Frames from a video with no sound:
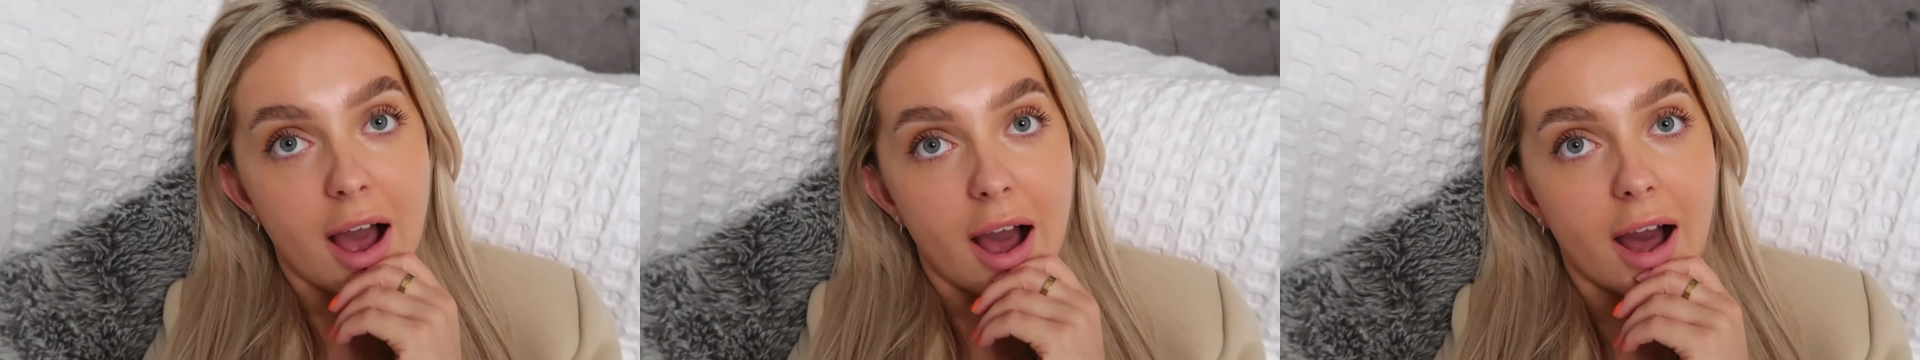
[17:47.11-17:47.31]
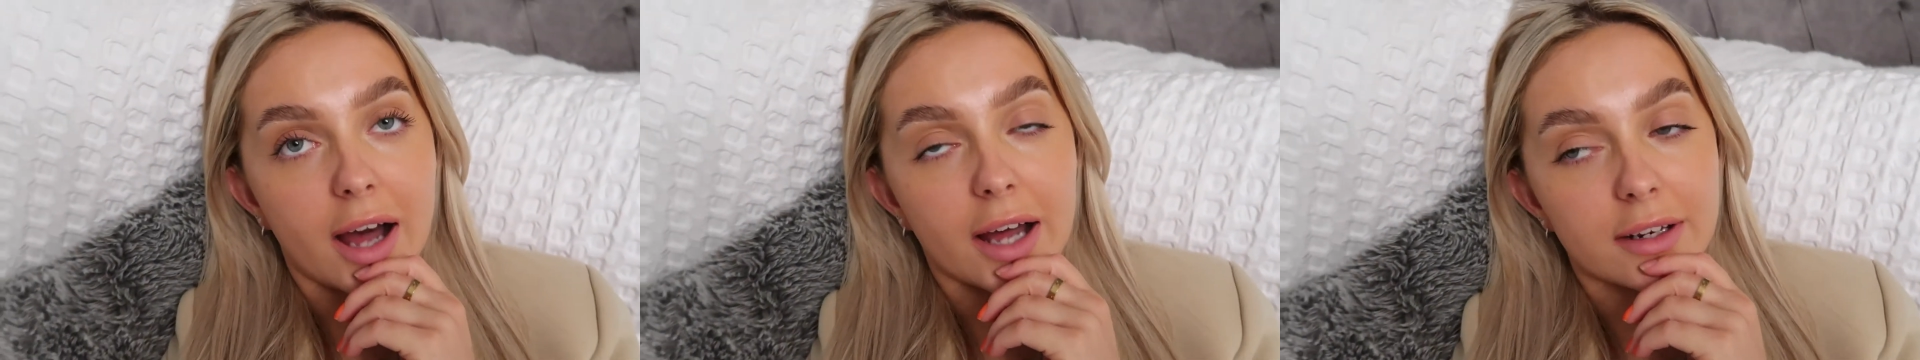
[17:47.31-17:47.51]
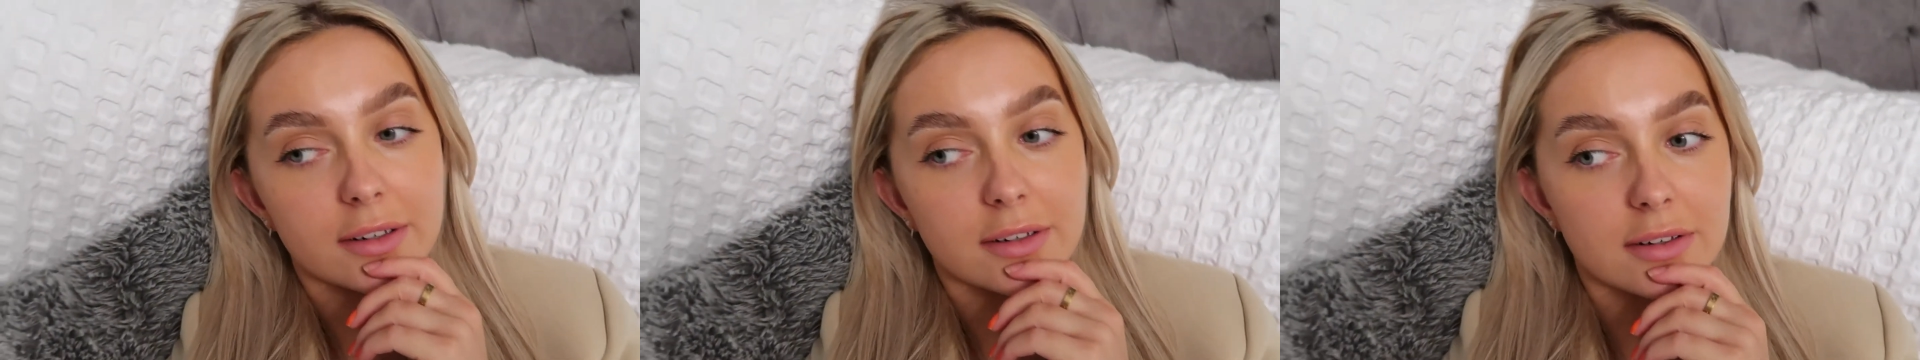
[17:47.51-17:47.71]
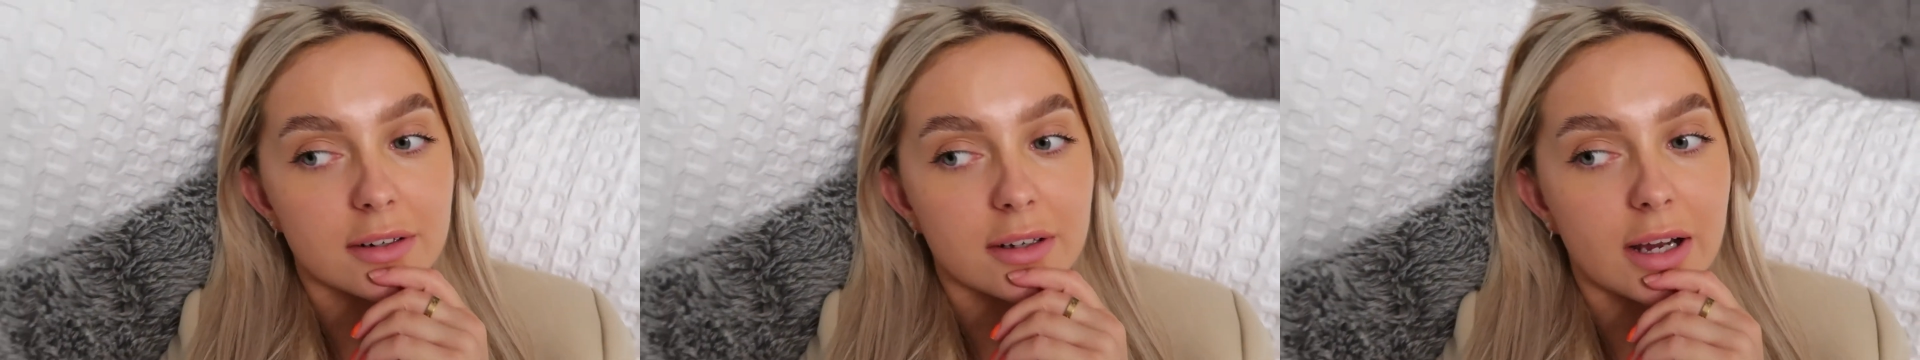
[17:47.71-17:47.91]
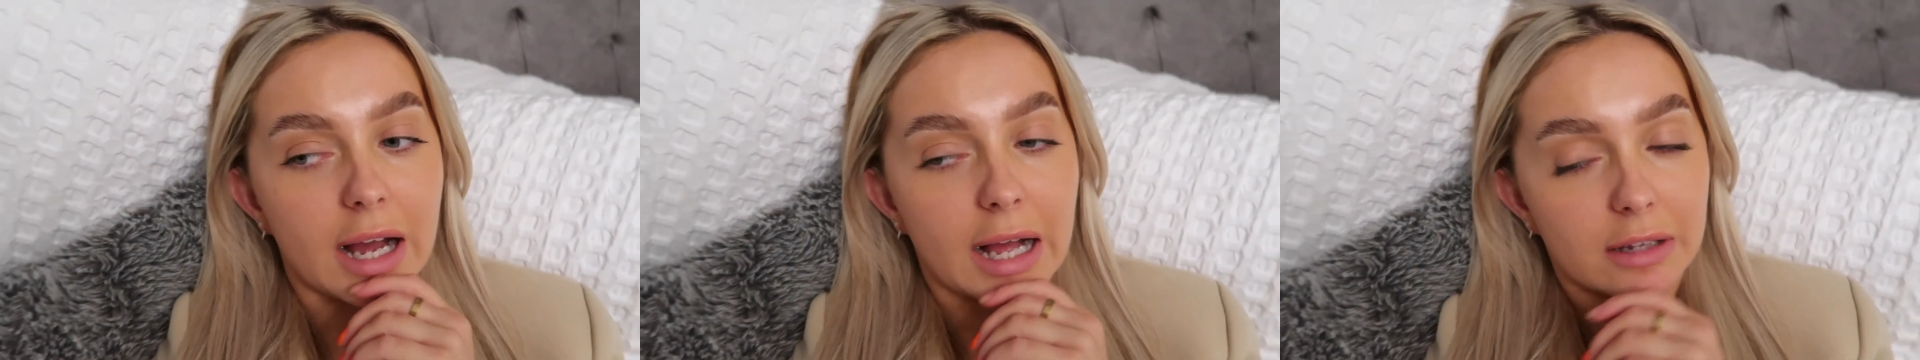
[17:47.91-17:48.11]
And
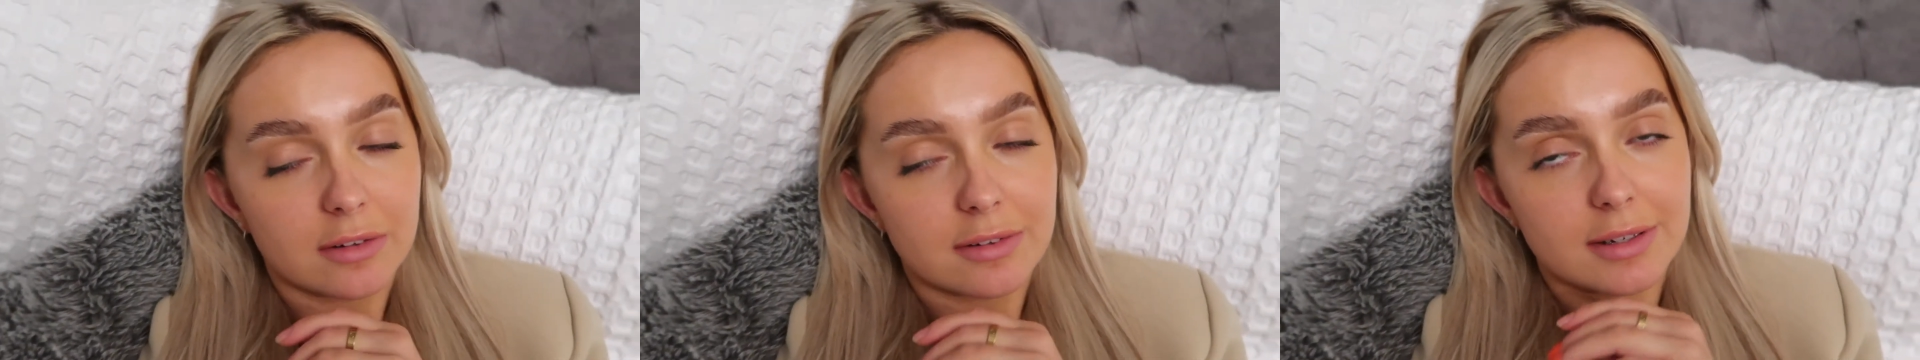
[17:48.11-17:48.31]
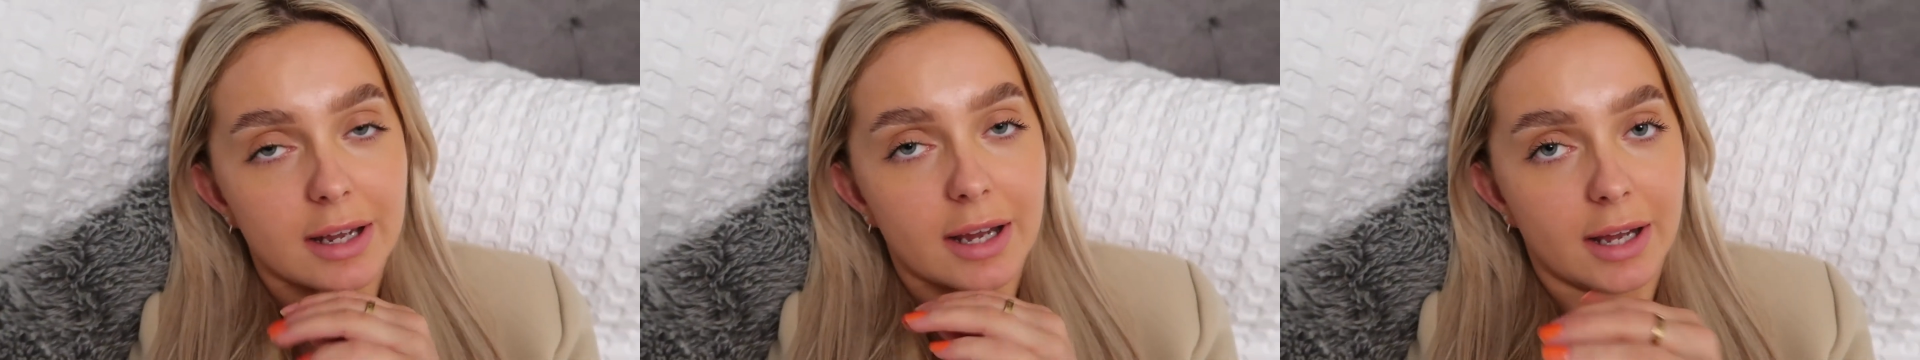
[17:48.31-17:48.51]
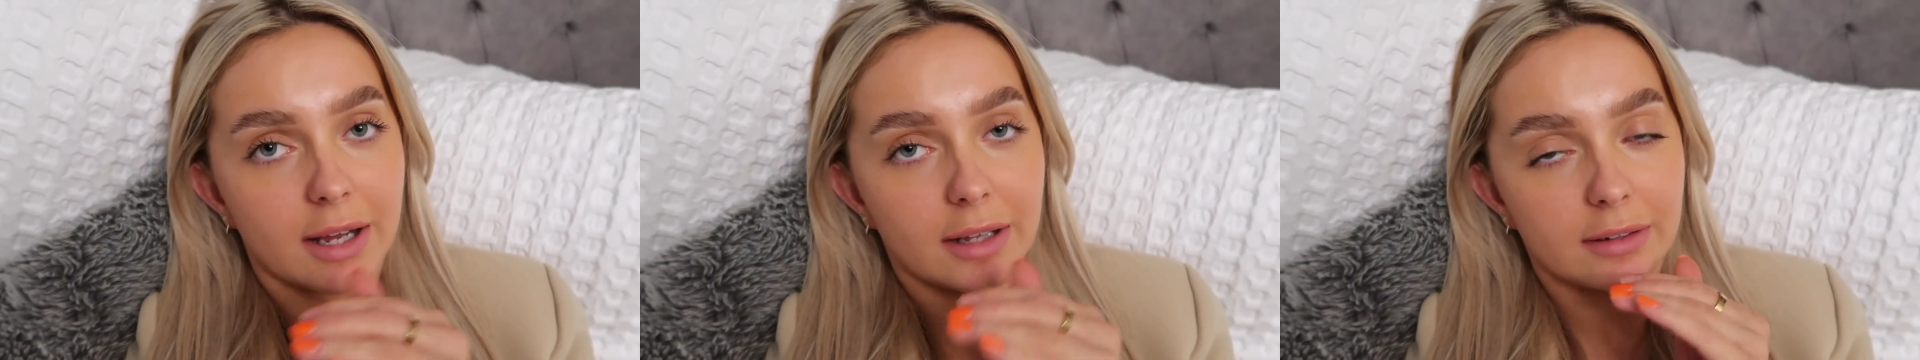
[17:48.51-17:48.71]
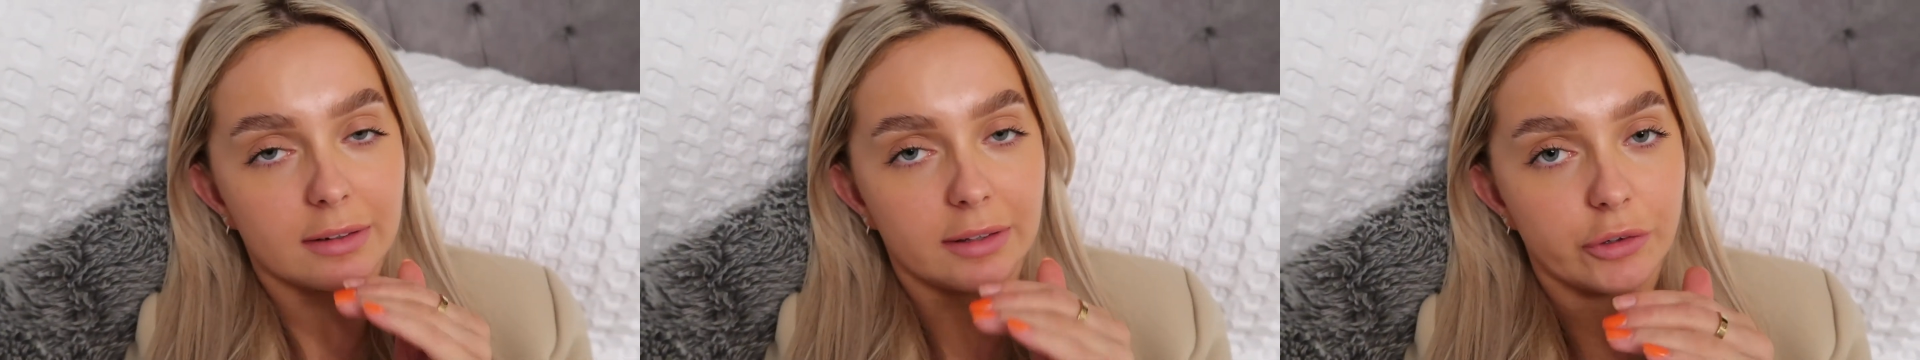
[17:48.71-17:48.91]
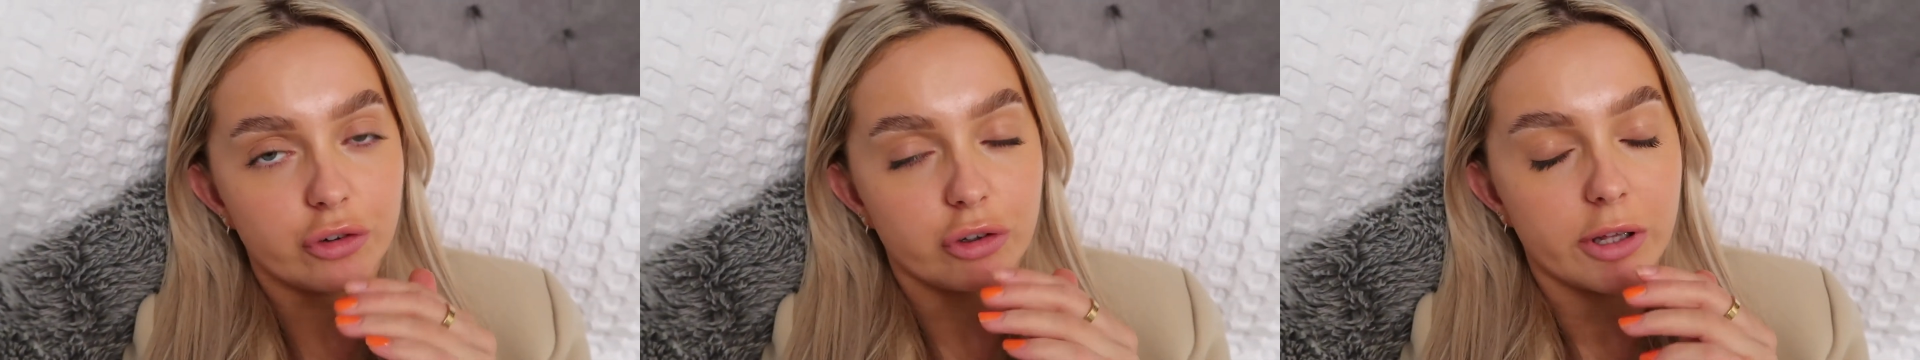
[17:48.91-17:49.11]
Asda had
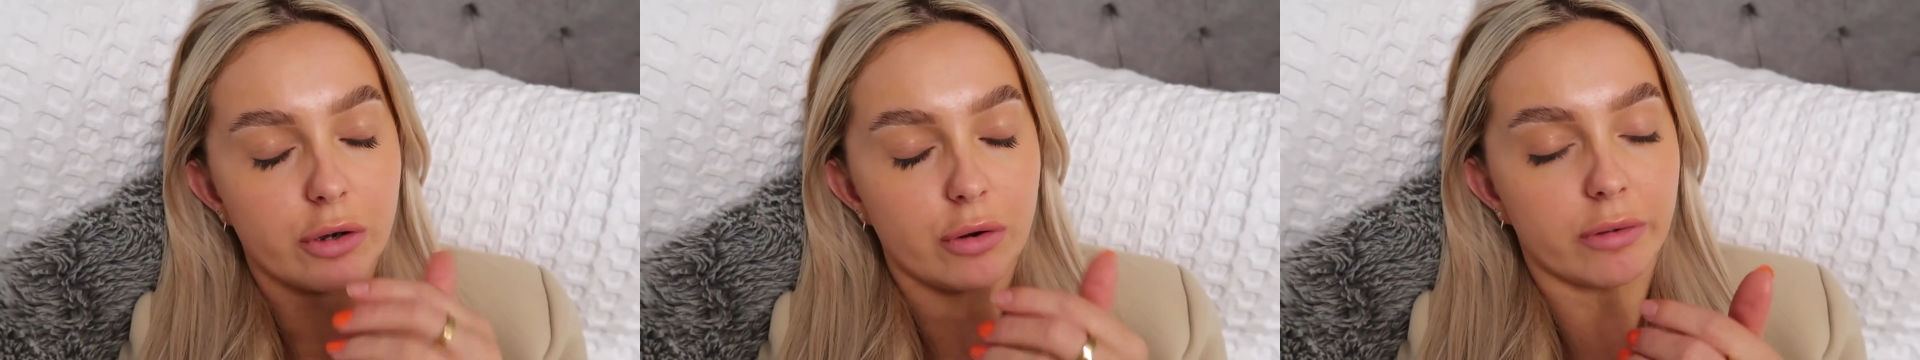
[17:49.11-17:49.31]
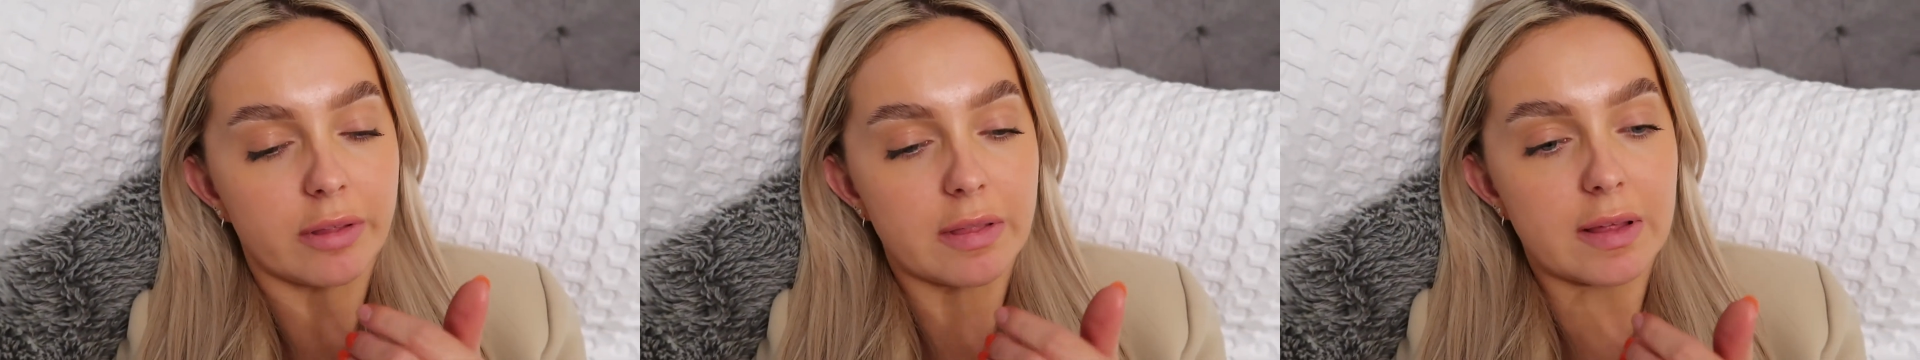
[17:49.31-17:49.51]
literally nothing.